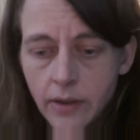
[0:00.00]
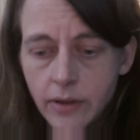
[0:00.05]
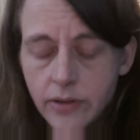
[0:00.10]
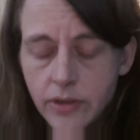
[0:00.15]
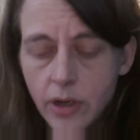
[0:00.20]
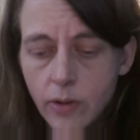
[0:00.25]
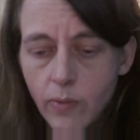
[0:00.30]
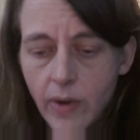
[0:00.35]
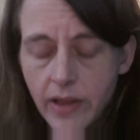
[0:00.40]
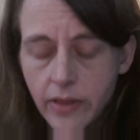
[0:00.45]

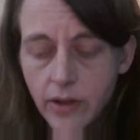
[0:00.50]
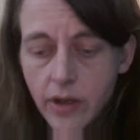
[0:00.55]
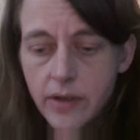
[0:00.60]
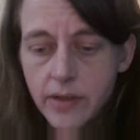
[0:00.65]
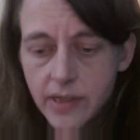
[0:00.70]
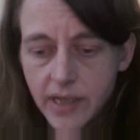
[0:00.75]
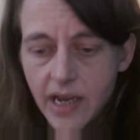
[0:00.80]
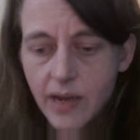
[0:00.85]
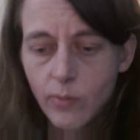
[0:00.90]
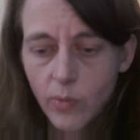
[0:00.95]
So when
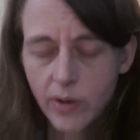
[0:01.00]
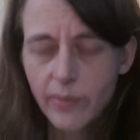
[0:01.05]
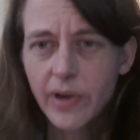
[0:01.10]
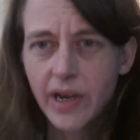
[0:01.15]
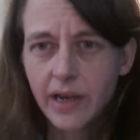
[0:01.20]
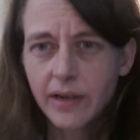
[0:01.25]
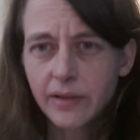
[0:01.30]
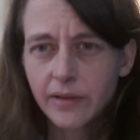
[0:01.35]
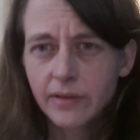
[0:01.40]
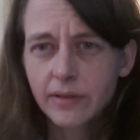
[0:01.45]
those same
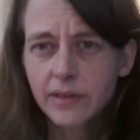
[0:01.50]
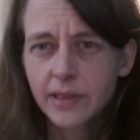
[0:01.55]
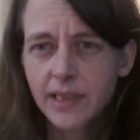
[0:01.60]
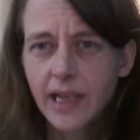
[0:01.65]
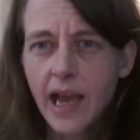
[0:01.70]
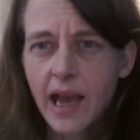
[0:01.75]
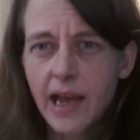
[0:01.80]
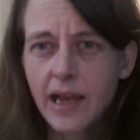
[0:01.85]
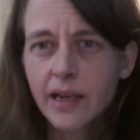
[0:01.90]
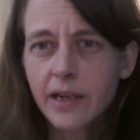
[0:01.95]
women
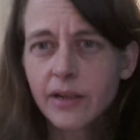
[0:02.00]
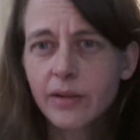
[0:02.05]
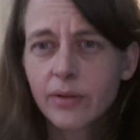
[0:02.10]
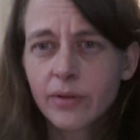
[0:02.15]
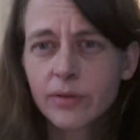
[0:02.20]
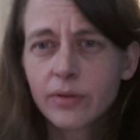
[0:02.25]
say